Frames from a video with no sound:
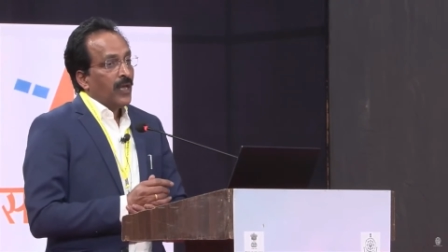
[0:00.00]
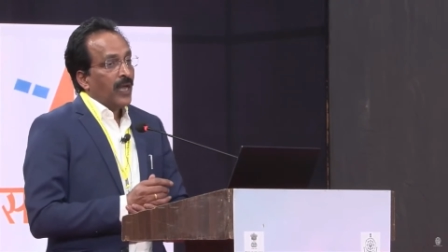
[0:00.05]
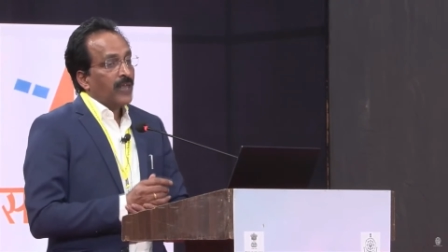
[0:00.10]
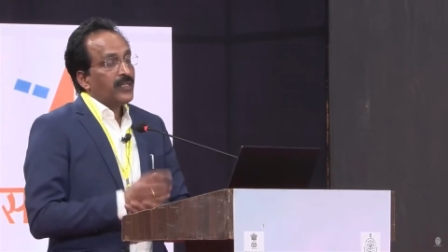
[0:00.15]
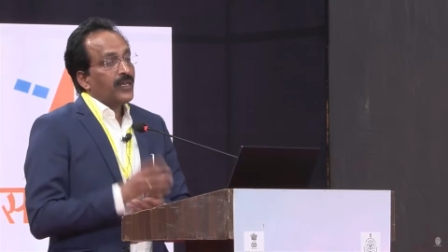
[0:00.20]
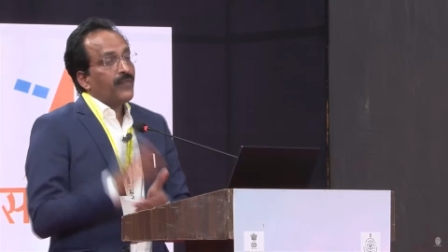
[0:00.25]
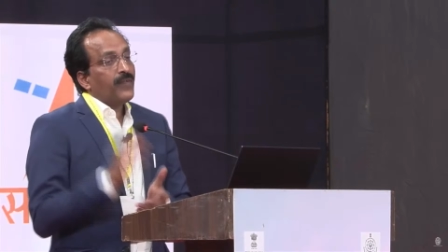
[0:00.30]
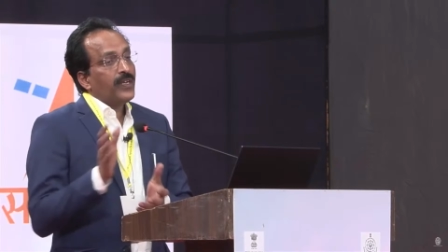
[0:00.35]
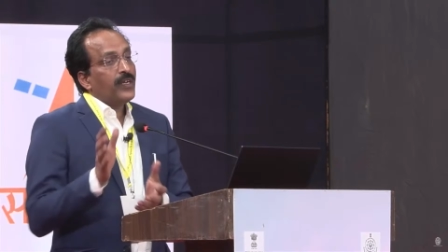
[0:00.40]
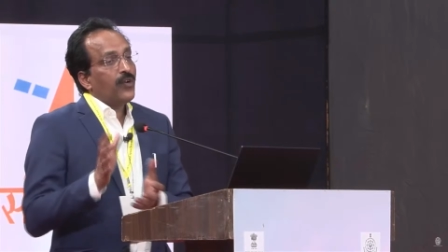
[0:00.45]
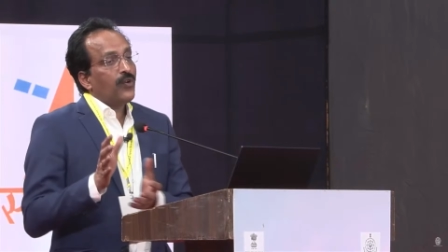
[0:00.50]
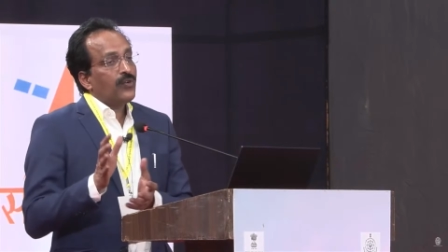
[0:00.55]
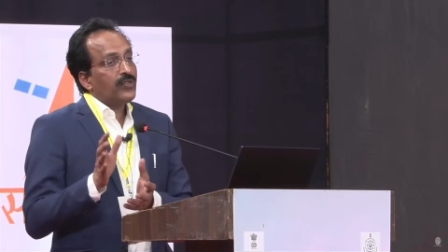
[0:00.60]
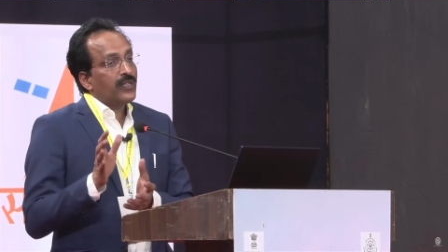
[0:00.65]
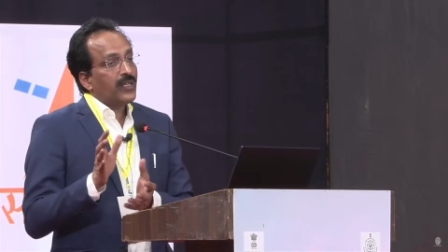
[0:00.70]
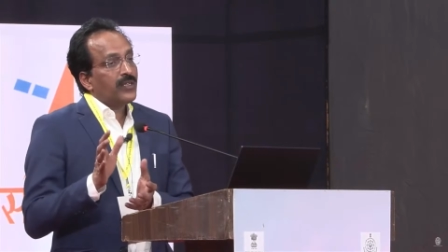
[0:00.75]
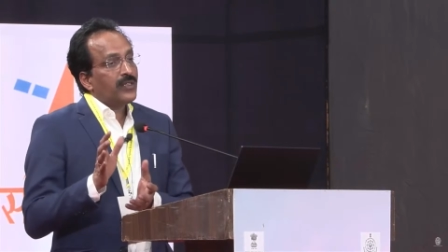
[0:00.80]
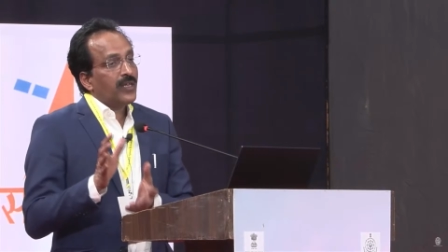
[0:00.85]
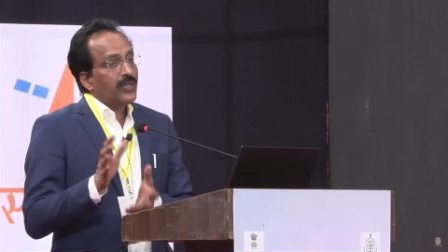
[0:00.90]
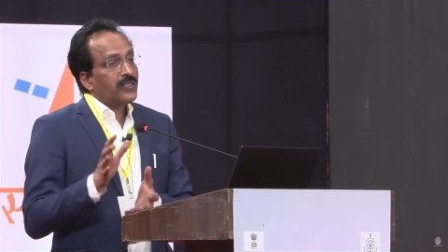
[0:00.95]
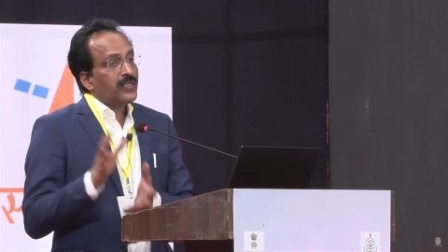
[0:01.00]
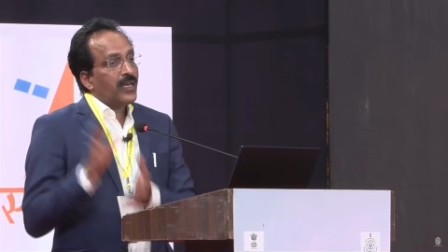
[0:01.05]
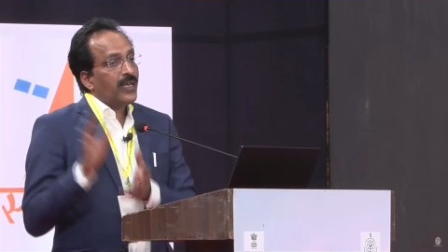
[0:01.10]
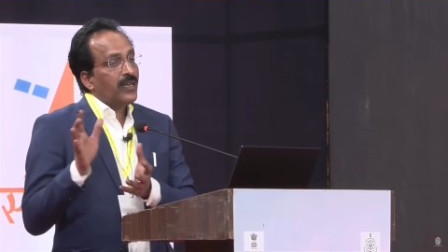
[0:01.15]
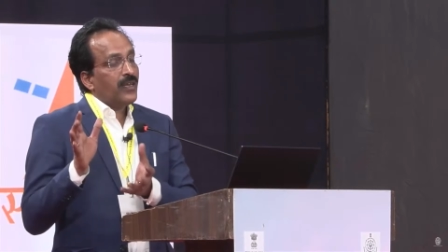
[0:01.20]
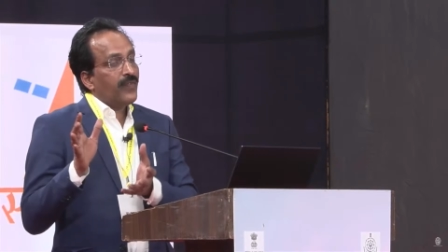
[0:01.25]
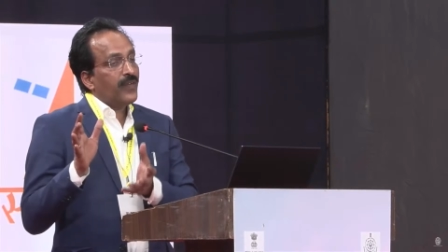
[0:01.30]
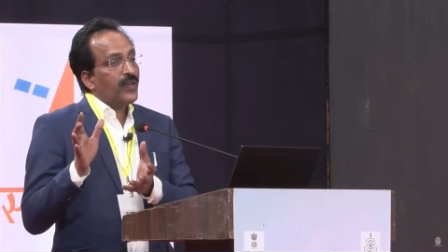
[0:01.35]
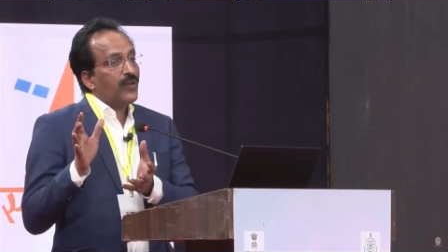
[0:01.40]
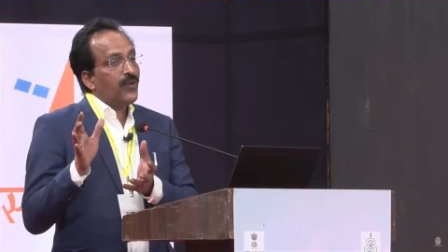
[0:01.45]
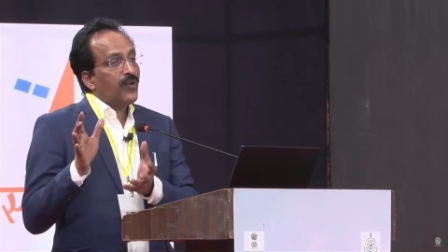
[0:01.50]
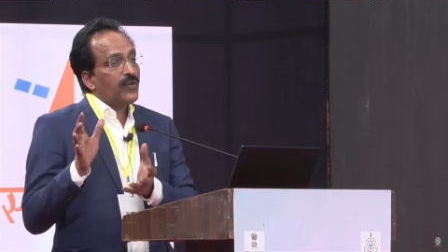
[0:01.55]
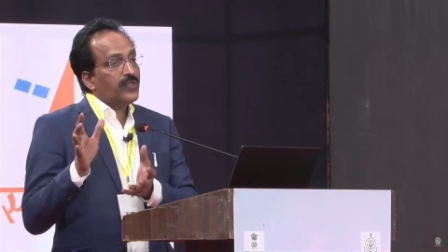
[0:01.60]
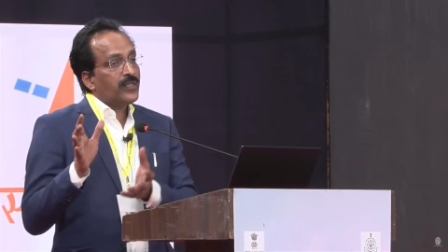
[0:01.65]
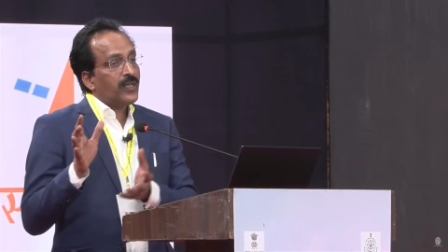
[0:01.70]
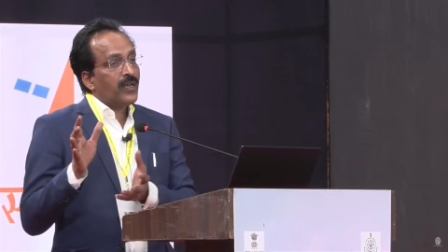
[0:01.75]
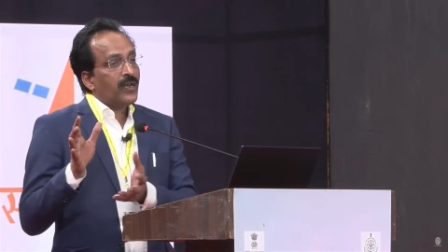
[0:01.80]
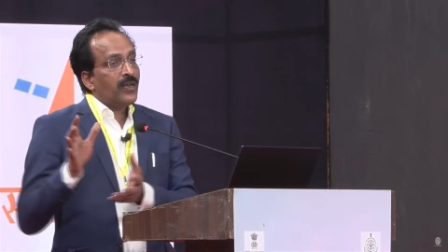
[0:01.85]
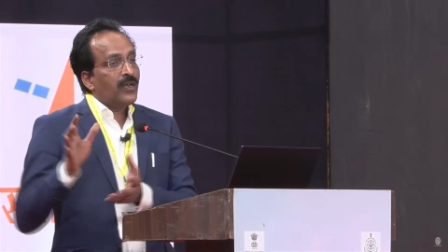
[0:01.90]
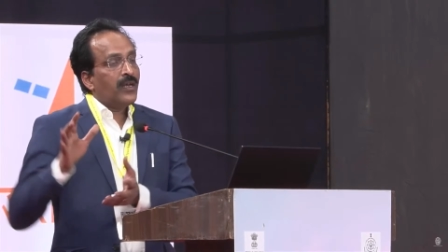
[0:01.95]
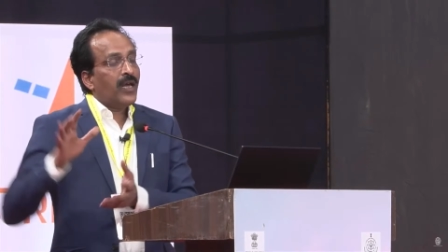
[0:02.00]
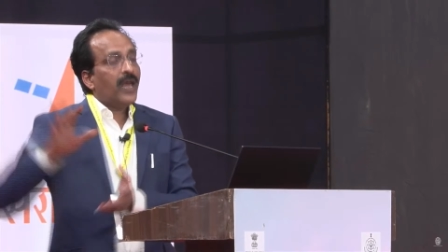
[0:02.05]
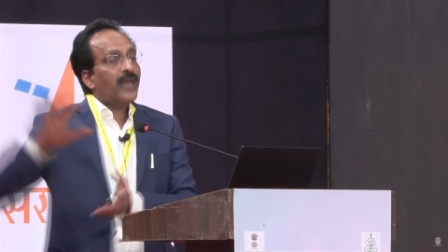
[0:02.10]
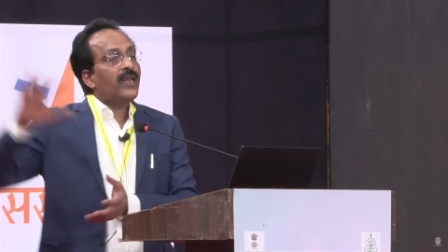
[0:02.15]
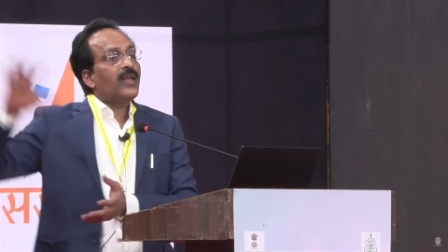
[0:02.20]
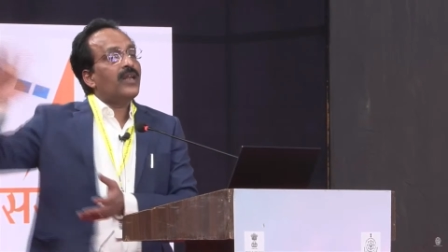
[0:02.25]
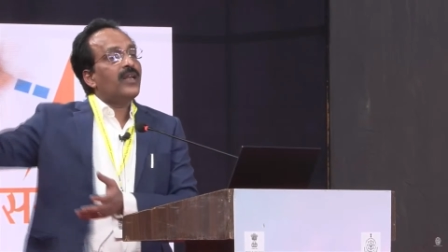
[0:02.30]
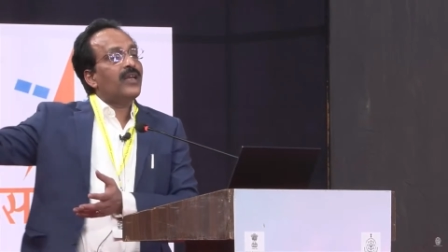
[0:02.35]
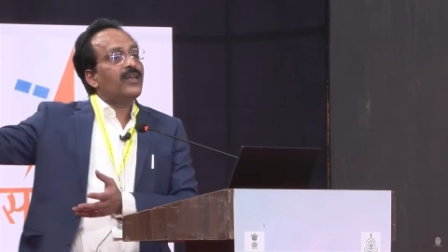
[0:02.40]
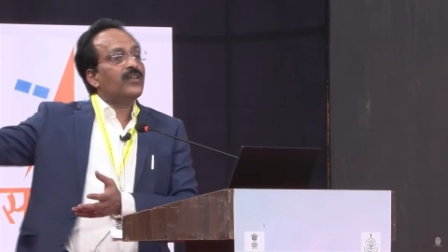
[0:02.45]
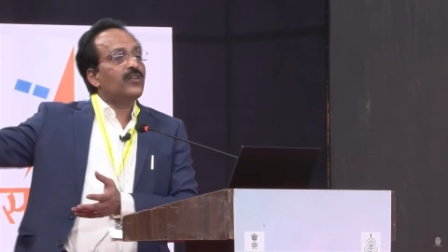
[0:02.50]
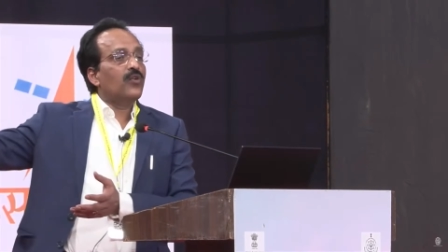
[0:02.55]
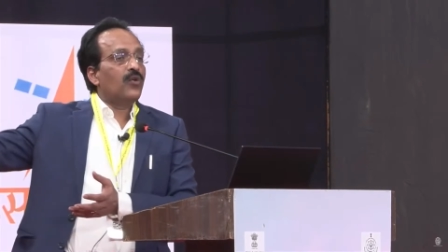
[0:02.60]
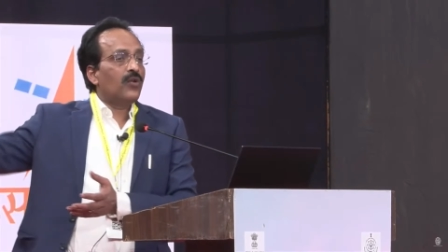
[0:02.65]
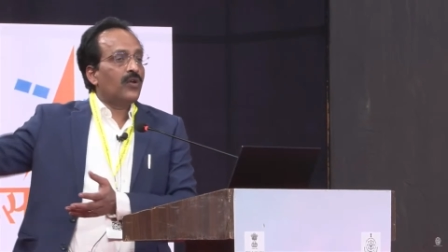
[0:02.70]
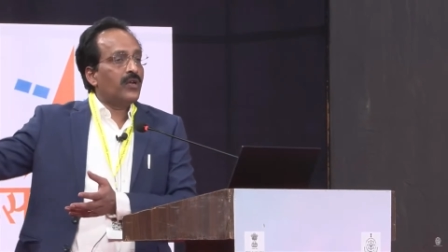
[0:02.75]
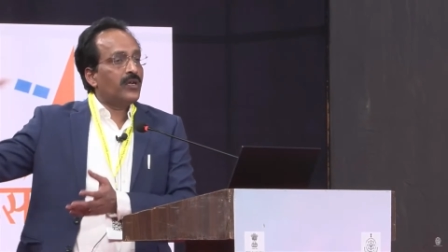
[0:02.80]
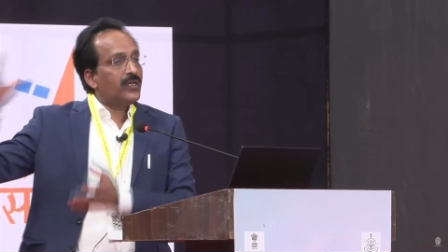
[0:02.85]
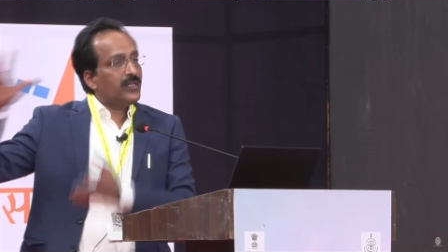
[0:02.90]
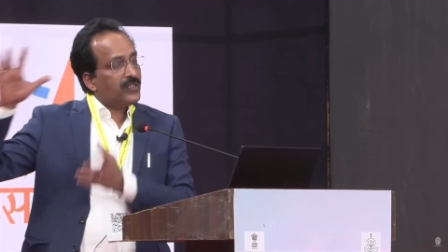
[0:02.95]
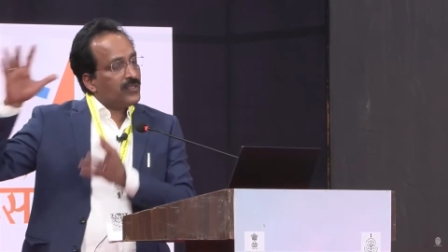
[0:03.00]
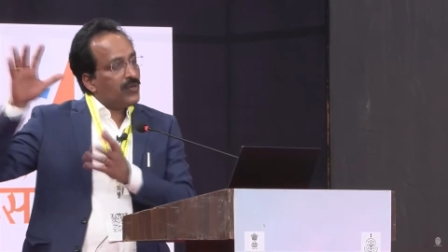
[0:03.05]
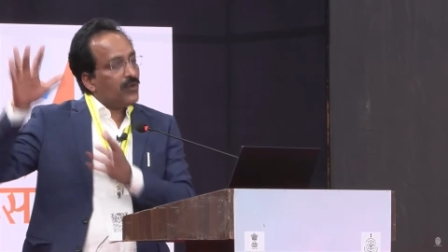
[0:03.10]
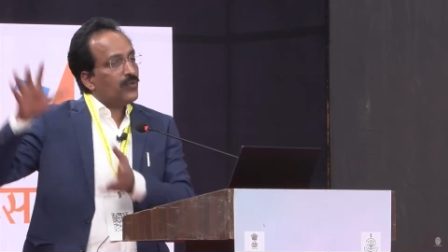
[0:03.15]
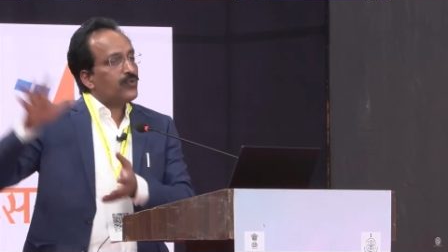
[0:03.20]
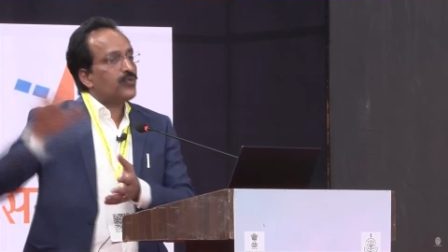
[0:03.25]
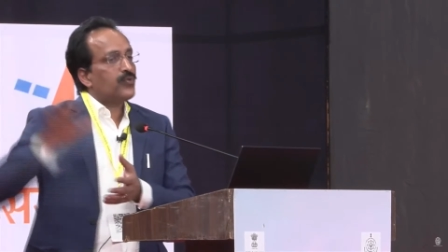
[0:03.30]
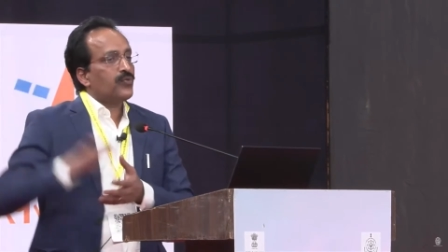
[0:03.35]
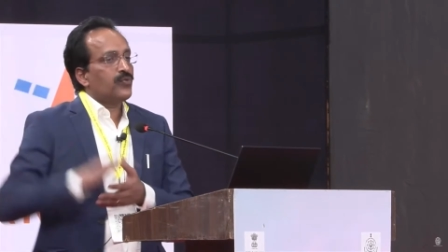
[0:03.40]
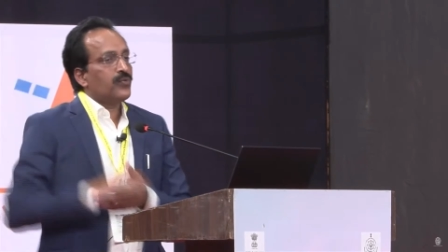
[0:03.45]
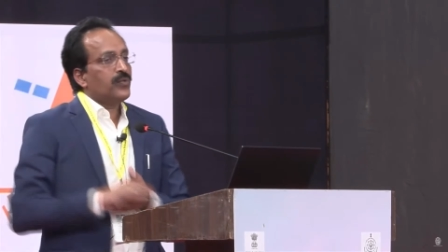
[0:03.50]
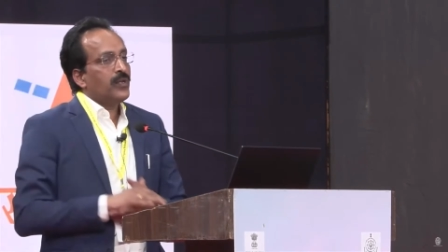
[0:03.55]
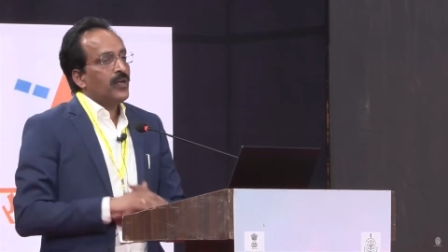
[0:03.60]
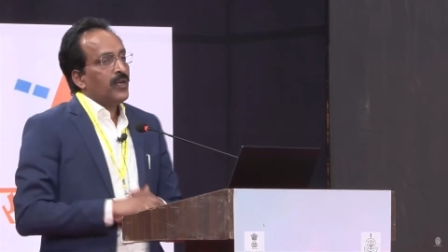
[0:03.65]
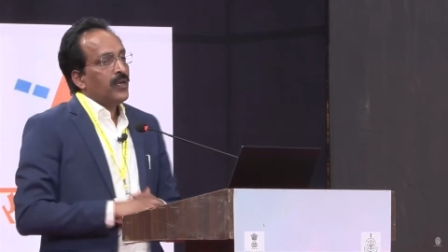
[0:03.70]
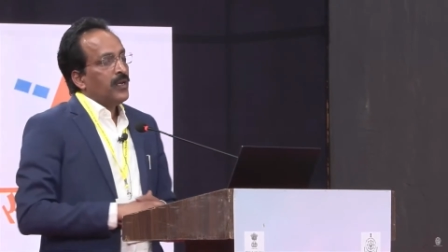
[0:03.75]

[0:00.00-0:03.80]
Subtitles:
I think we don't think that scientific goals are an elite goal. It is not true.